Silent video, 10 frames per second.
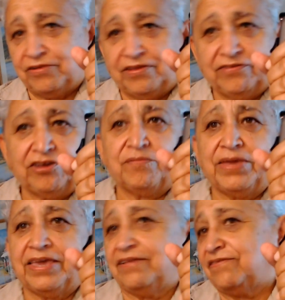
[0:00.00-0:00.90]
say you're
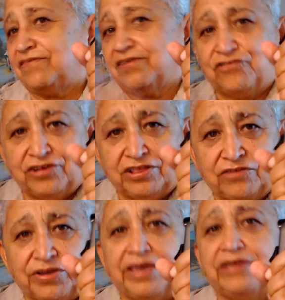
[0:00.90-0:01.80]
making 6 chili
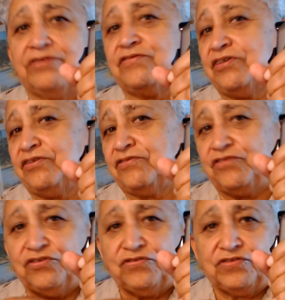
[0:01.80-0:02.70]
rellenos and you're
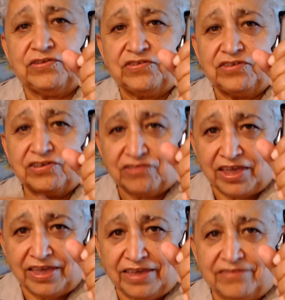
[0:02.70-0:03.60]
using 6
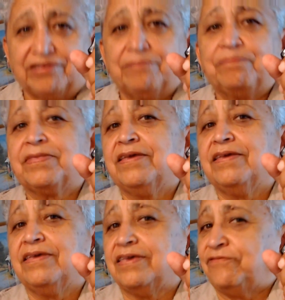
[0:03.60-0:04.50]
eggs.
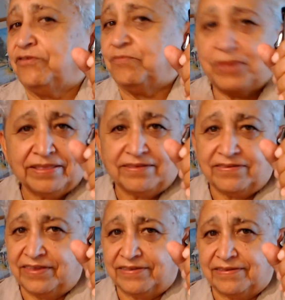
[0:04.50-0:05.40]
If you beat the
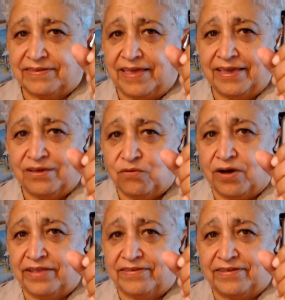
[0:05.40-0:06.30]
6 egg
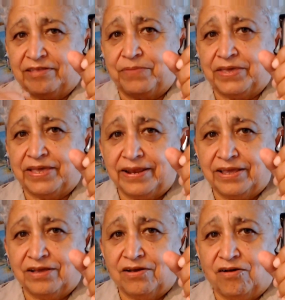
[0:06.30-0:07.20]
whites at the
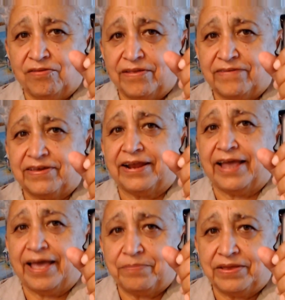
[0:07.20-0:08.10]
beginning, all that's going to
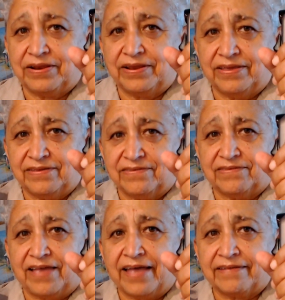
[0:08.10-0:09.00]
happen is
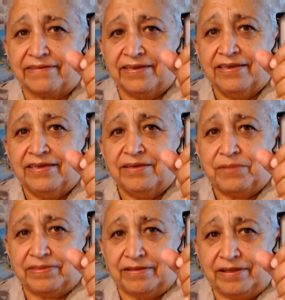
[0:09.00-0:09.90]
that
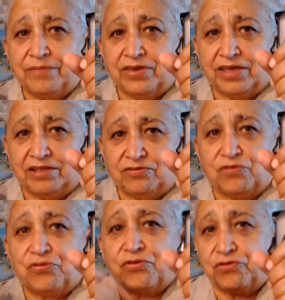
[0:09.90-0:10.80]
by the time you get to the
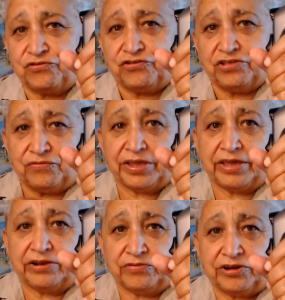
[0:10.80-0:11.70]
3rd chili
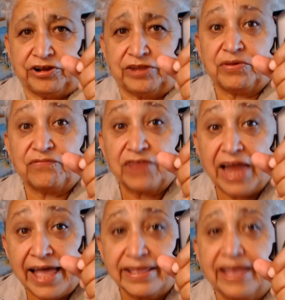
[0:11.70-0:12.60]
relleno, they're going to be
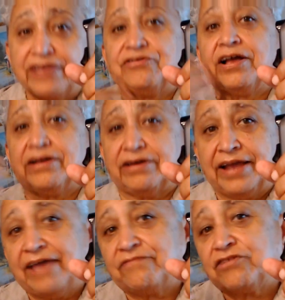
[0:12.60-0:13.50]
flat, and you're not going to
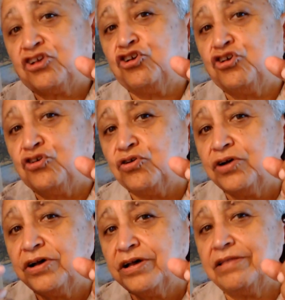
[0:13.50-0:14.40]
have a
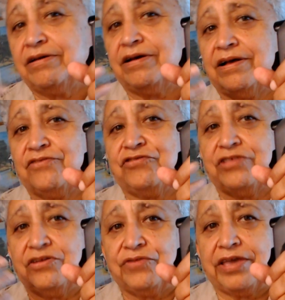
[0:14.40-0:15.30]
good
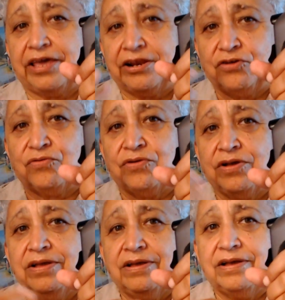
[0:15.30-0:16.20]
chili relleno
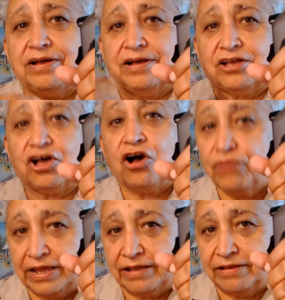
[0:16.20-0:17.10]

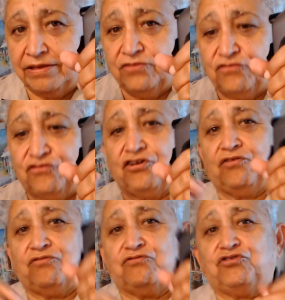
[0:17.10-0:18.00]
coating.
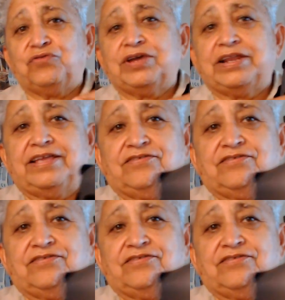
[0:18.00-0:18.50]
So do it in